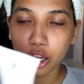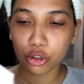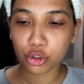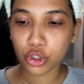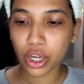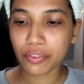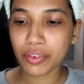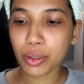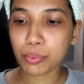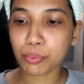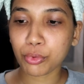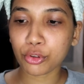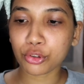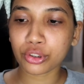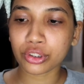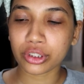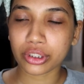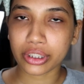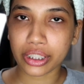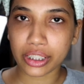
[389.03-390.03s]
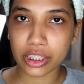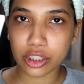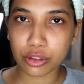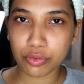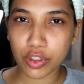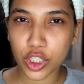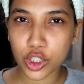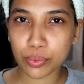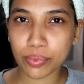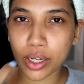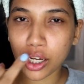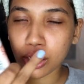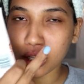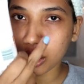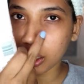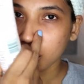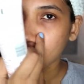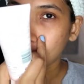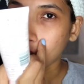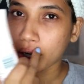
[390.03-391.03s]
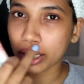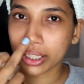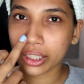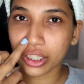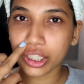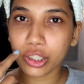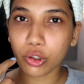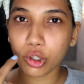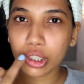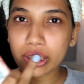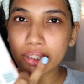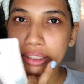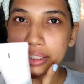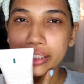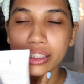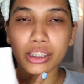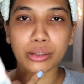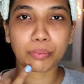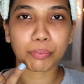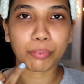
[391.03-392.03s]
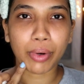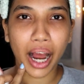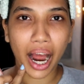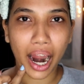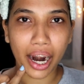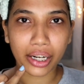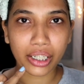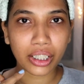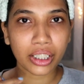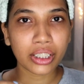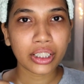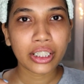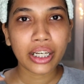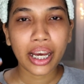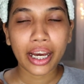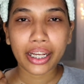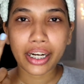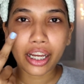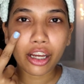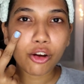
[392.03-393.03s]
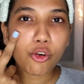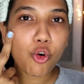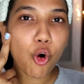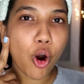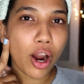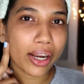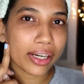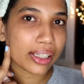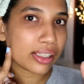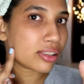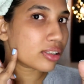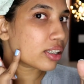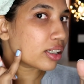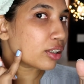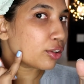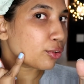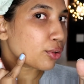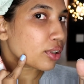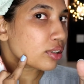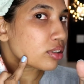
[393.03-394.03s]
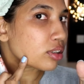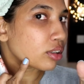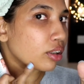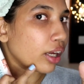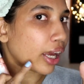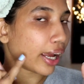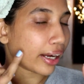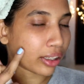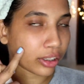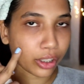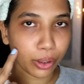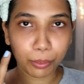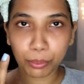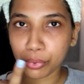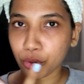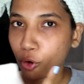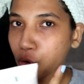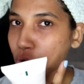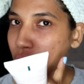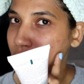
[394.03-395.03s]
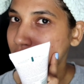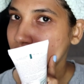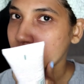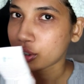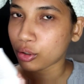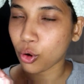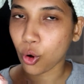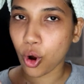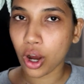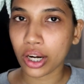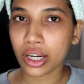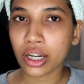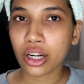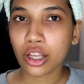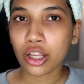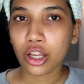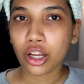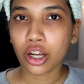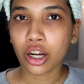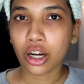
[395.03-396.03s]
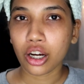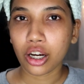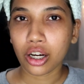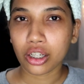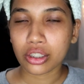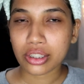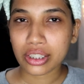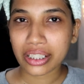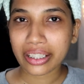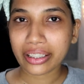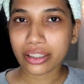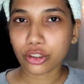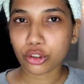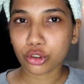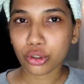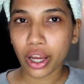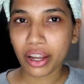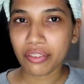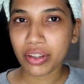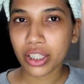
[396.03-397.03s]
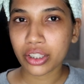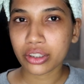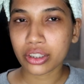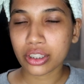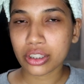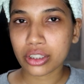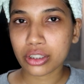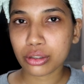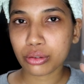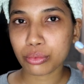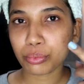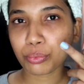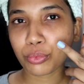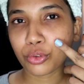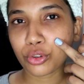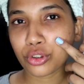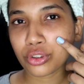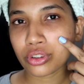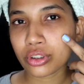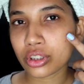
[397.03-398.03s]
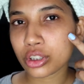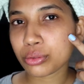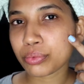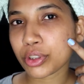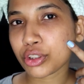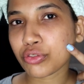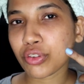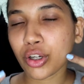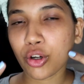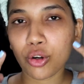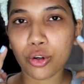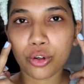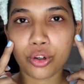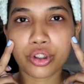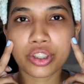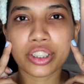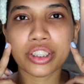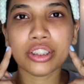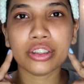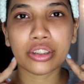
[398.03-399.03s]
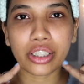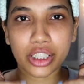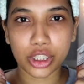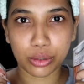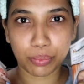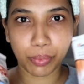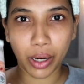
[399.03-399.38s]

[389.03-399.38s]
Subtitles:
so I will put this face mask only on this part, and I have oily skin, you can see acne prods and all skin, so I will put this face mask in this